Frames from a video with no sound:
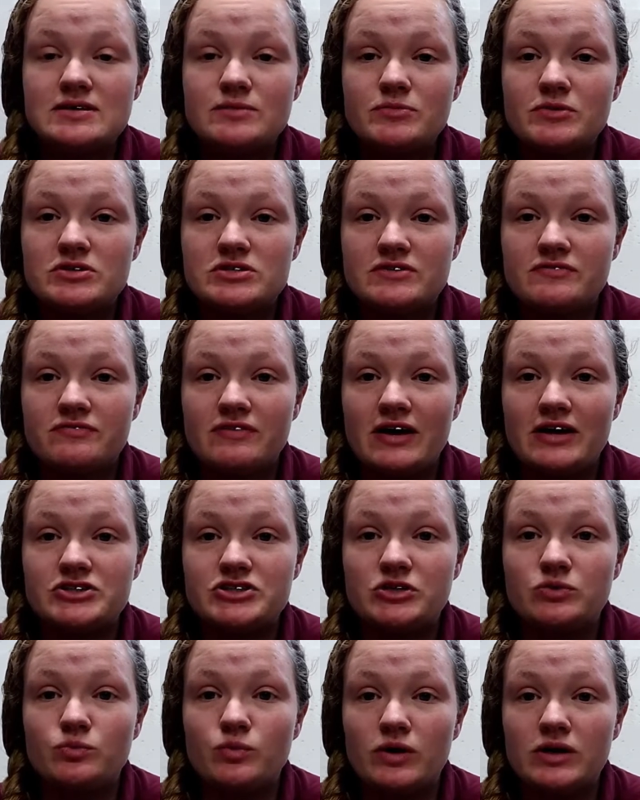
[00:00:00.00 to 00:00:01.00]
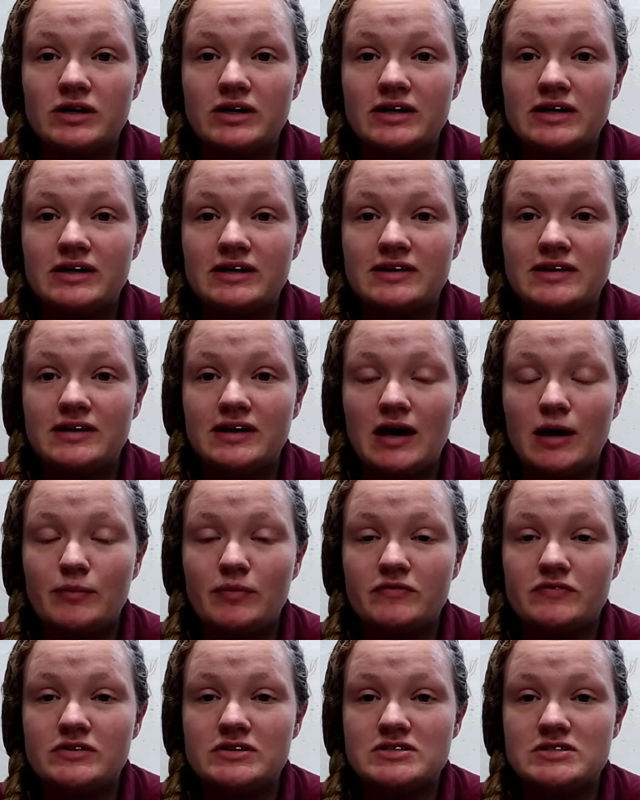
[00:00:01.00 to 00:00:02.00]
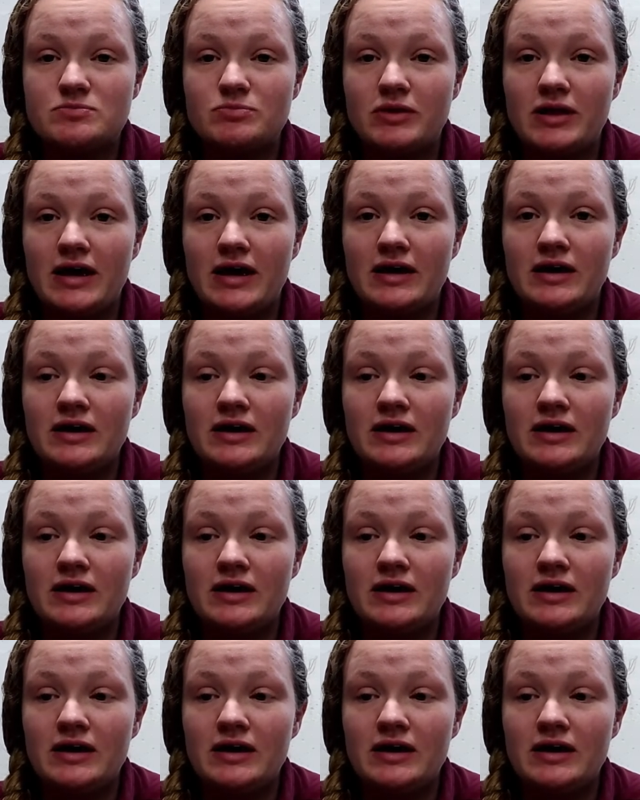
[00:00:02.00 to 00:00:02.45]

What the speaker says: There's a flashing 1D at the top of the display.